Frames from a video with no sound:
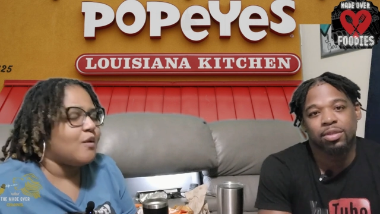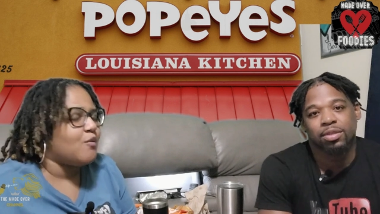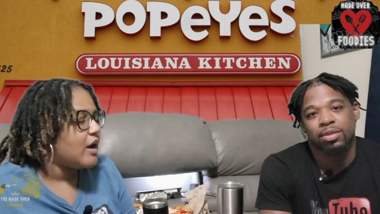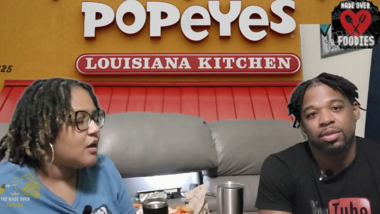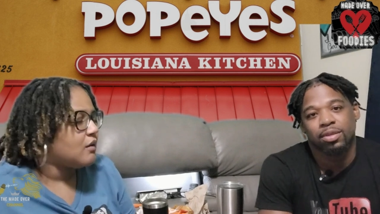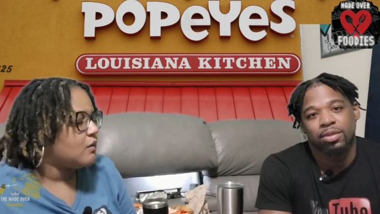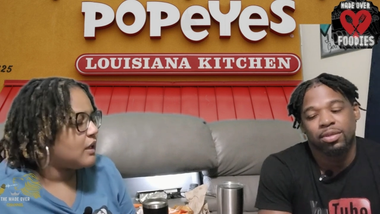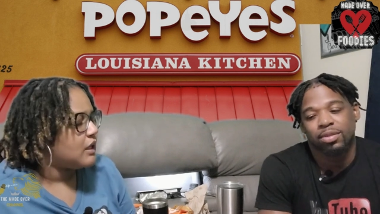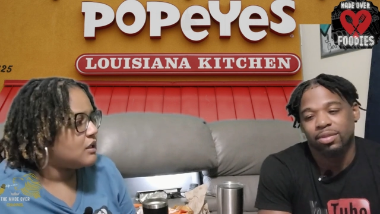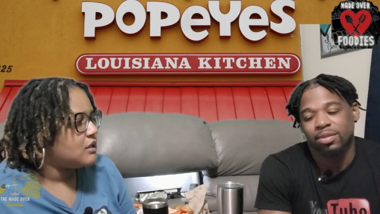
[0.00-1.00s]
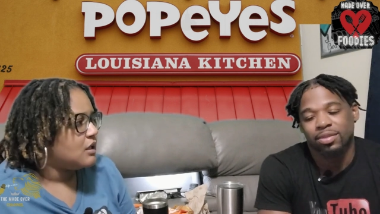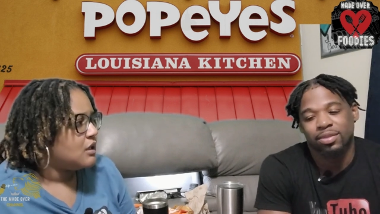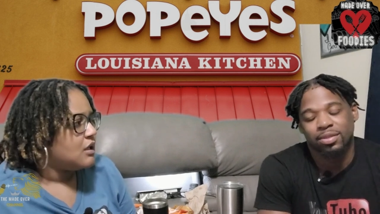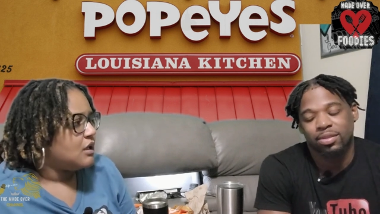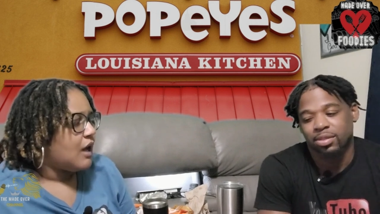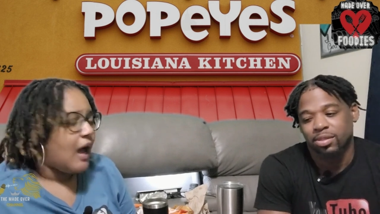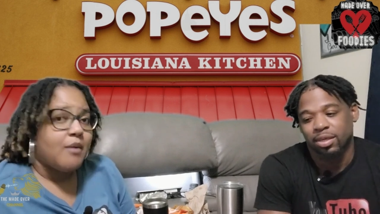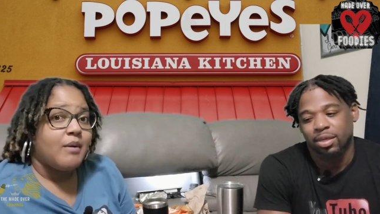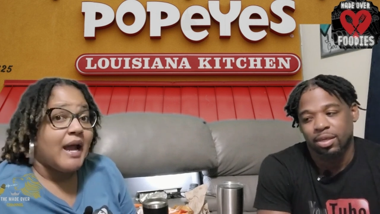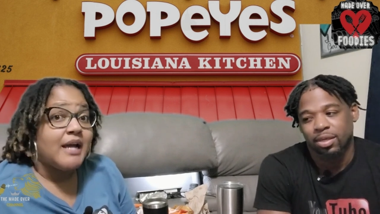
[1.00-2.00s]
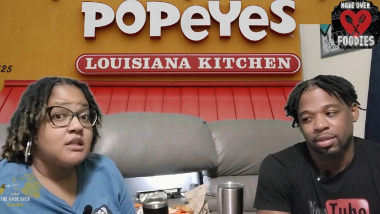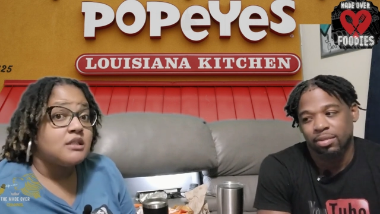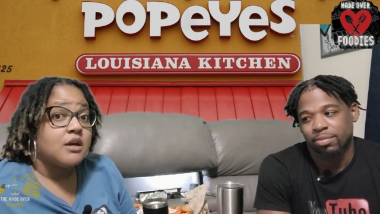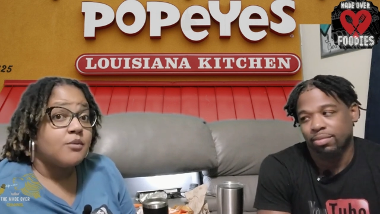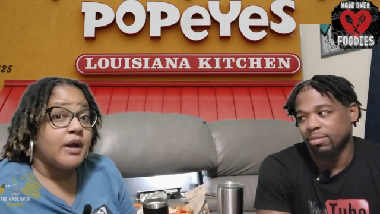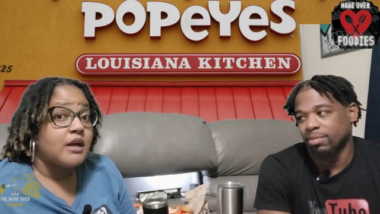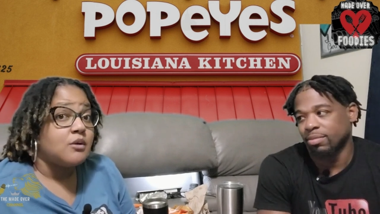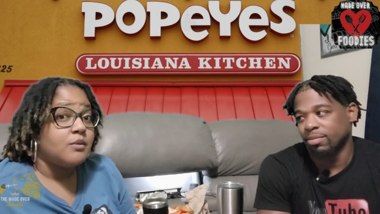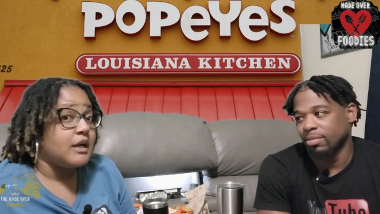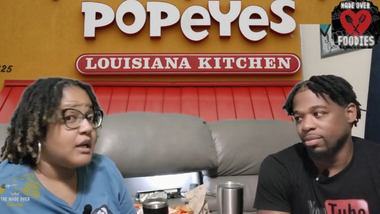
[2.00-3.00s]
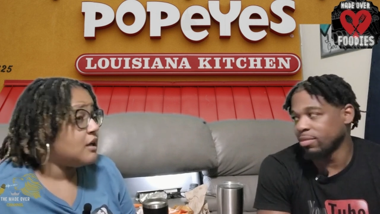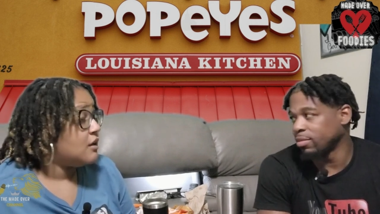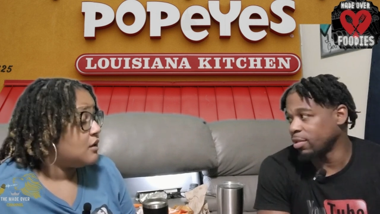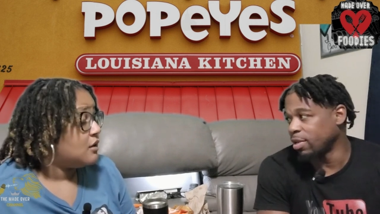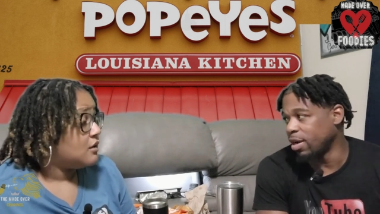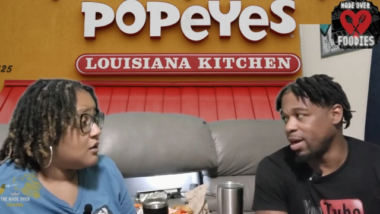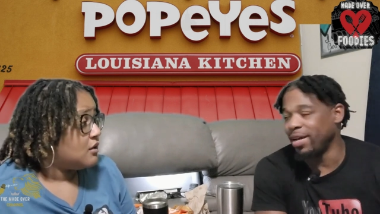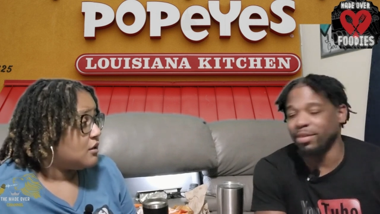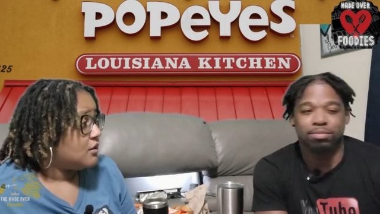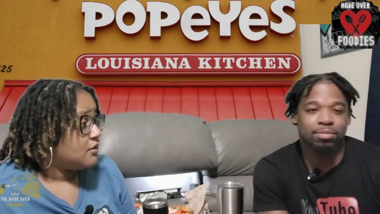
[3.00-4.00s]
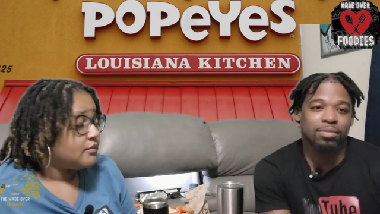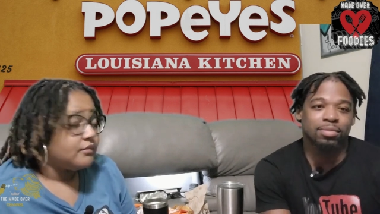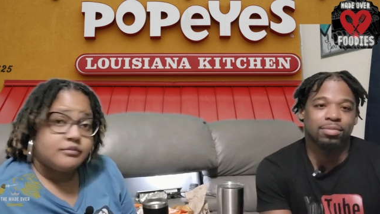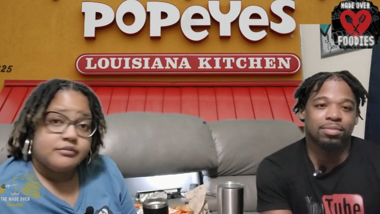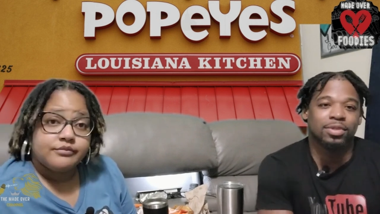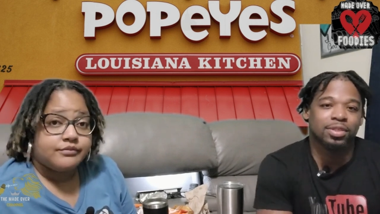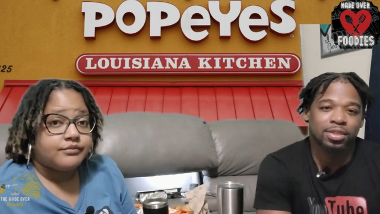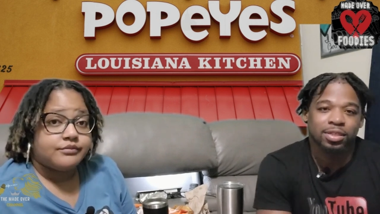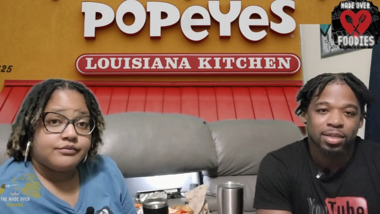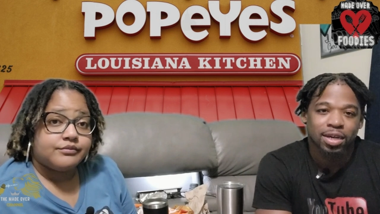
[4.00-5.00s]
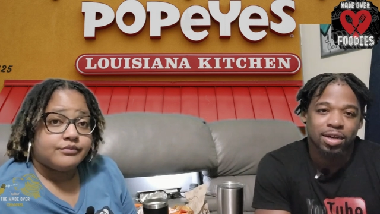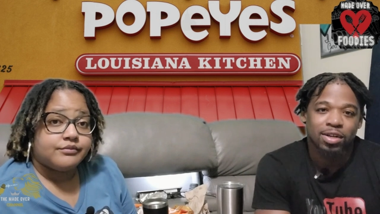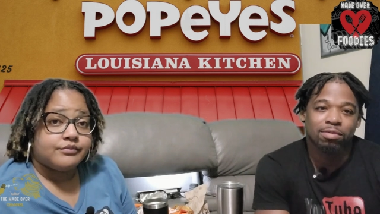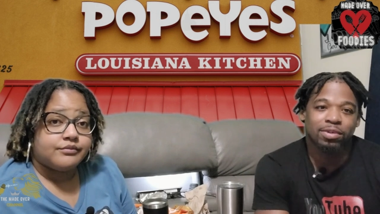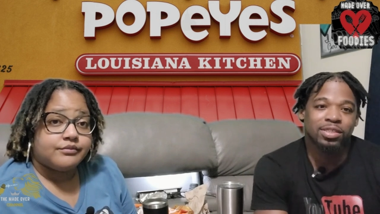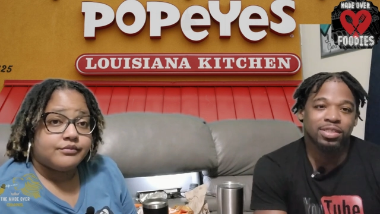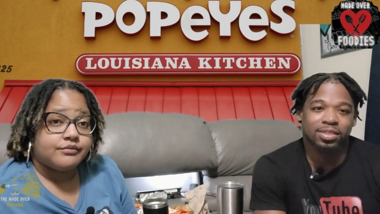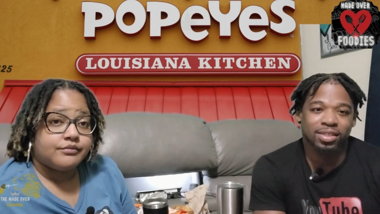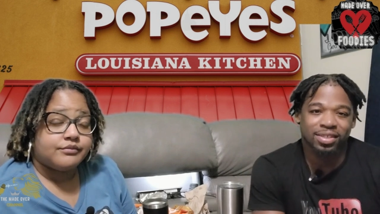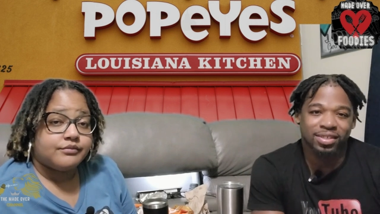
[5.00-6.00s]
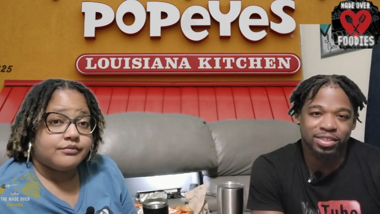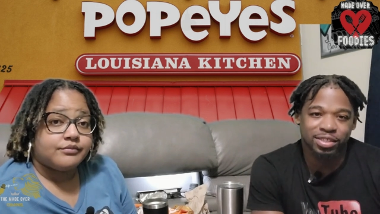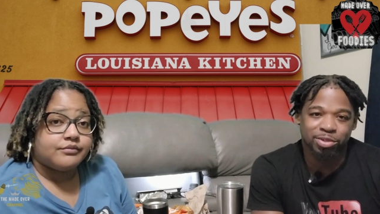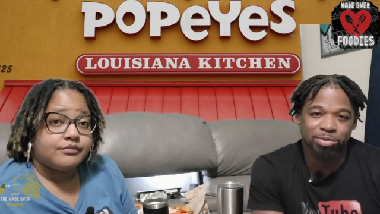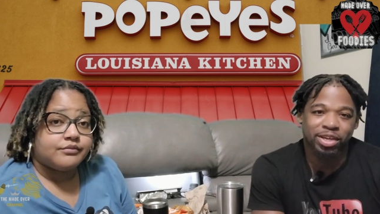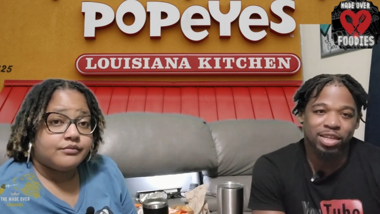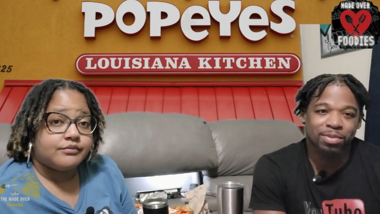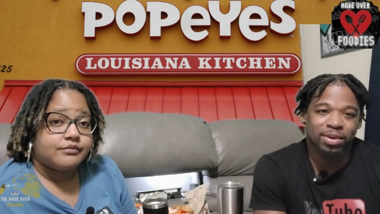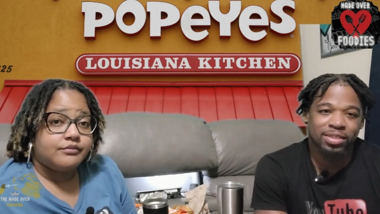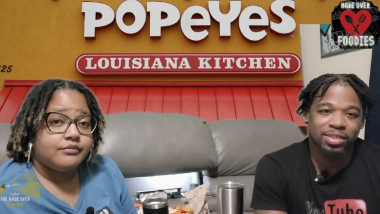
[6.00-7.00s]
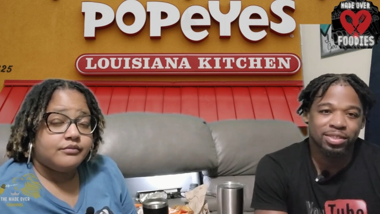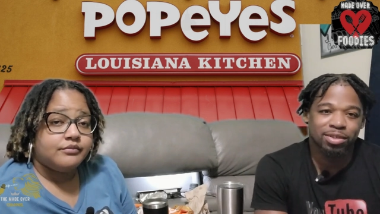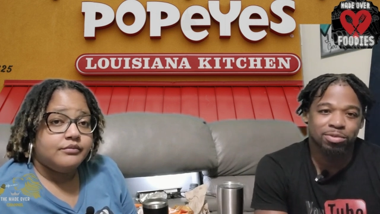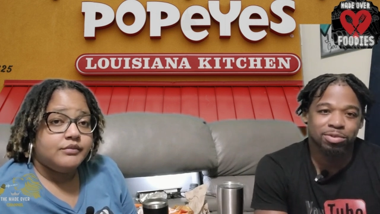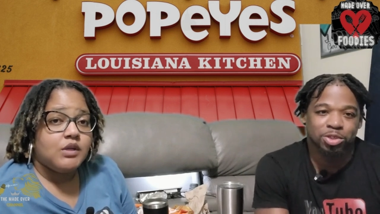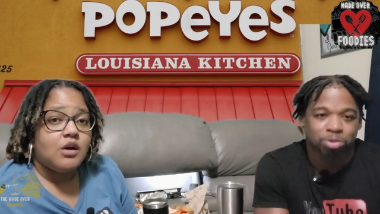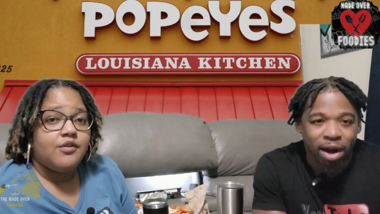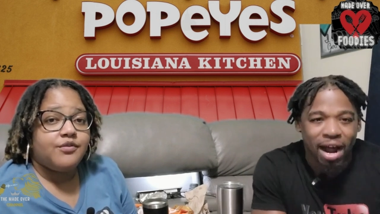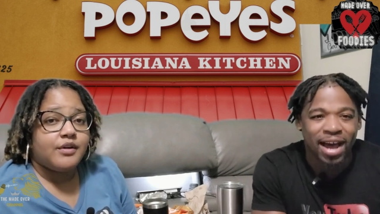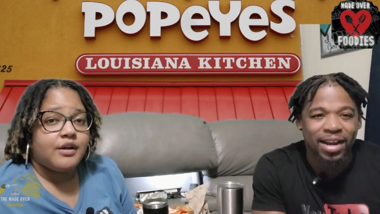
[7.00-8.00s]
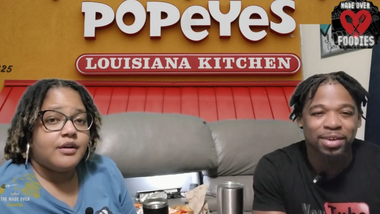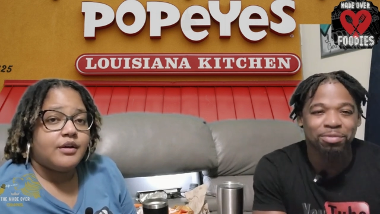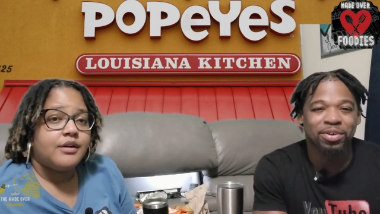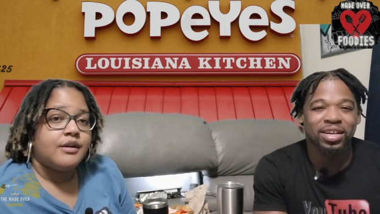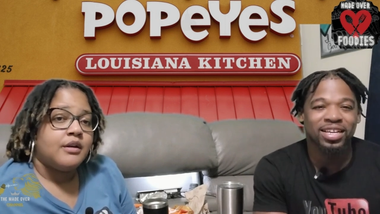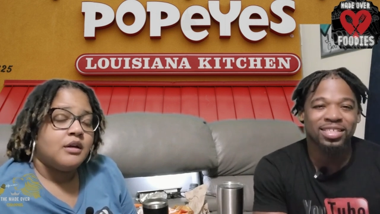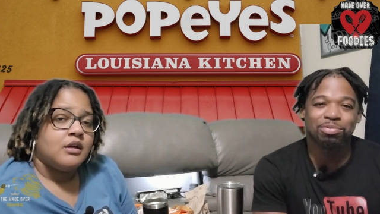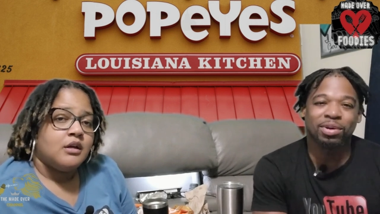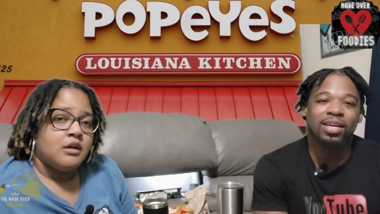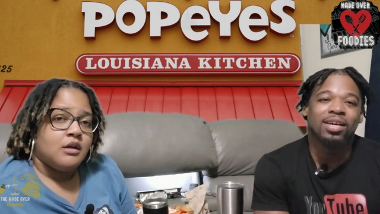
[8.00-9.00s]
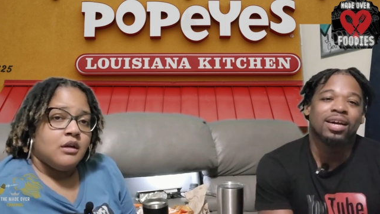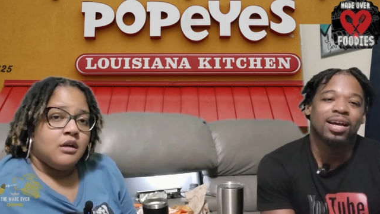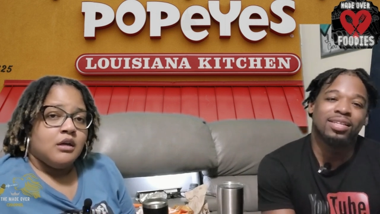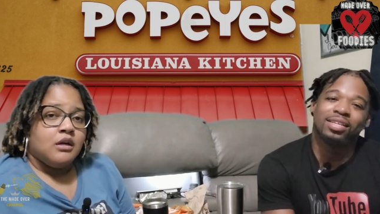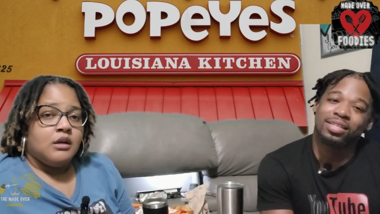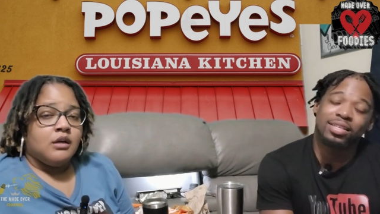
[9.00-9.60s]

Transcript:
Speaker 1: than their regular wings. I would hate to see a regular wing.
Speaker 2: All right. I know we just sit and just complain about these old dried up wings, but at the